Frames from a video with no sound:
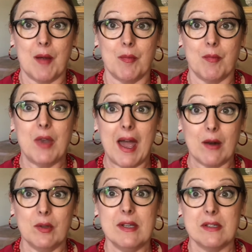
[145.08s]
not
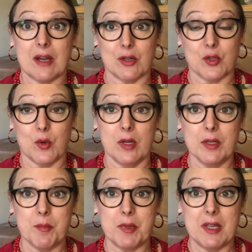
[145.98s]
only is our soil
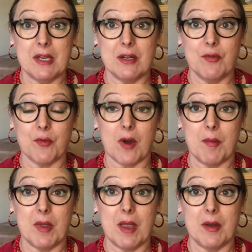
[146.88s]
depleted from
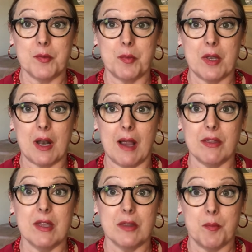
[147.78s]
it, but I
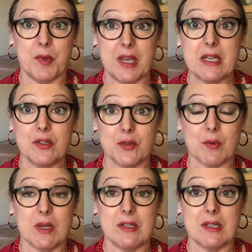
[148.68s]
think the biggest
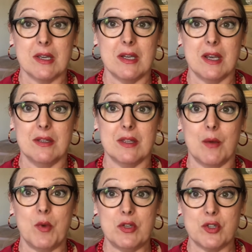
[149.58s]
reason is
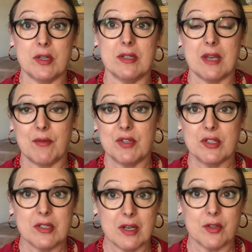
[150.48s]
that we just have
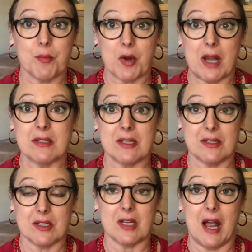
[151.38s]
such a
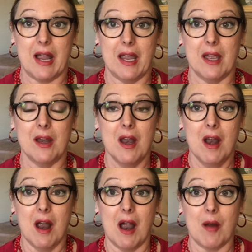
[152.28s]
processed diet.
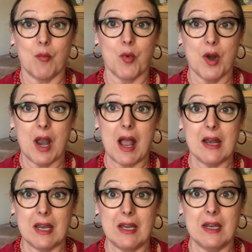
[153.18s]
We're
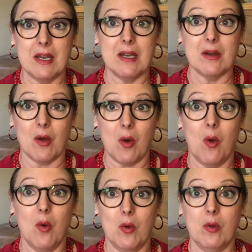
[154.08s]
not eating
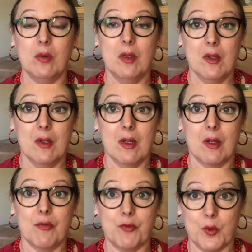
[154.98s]
whole
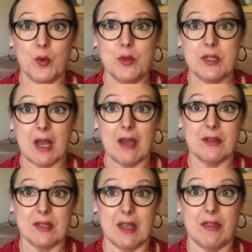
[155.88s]
foods
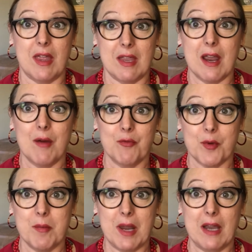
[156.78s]
as they come
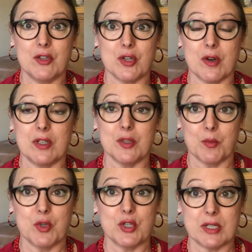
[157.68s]
from nature, and so
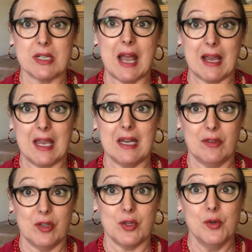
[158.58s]
we're just not
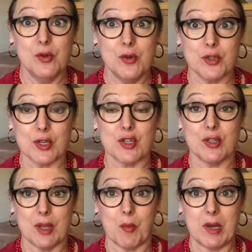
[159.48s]
getting the
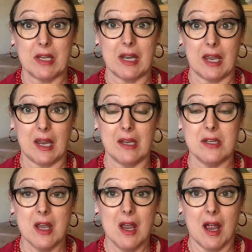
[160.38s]
nutrition that we
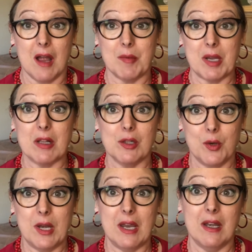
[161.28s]
need,
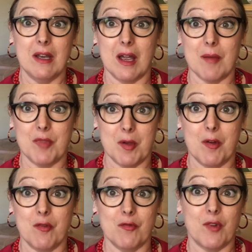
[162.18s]
including
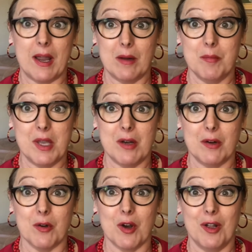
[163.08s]
the vital
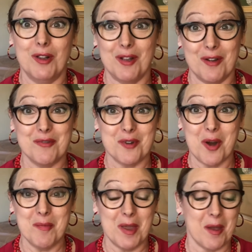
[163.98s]
mineral of
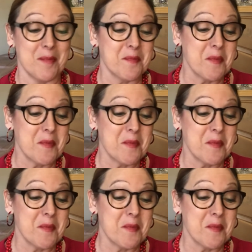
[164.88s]
chromium.